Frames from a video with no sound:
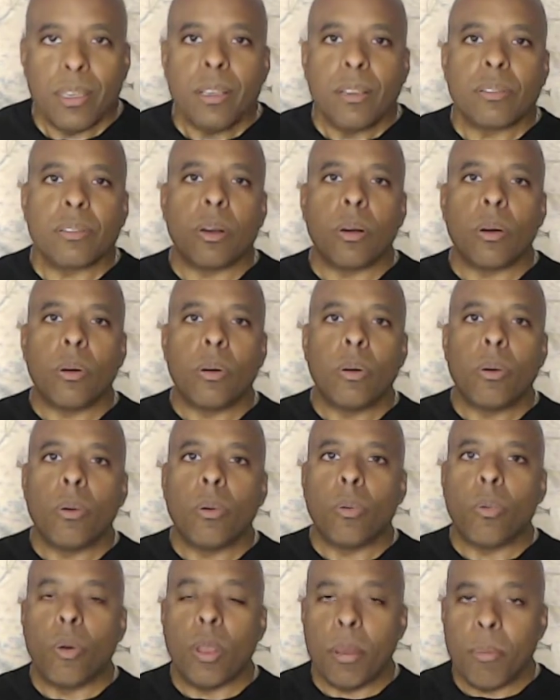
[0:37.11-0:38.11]
So
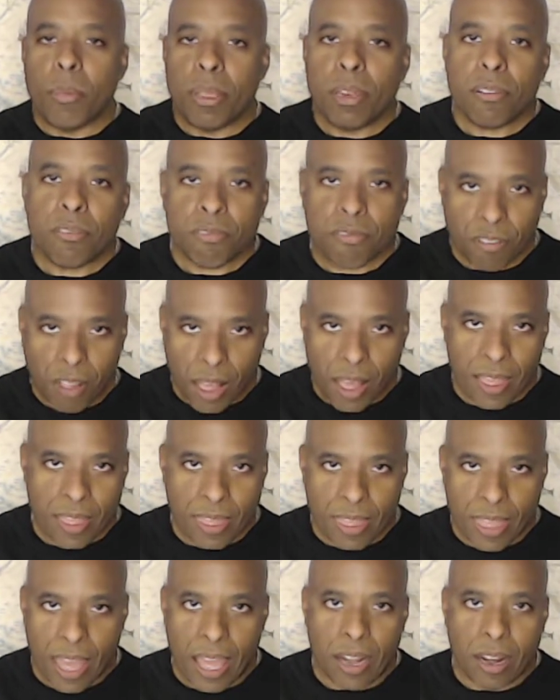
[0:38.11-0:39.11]
women
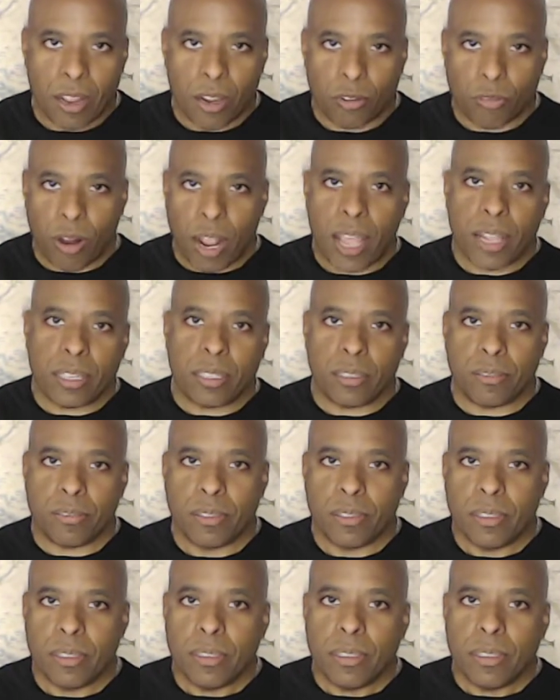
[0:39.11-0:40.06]
find that attractive,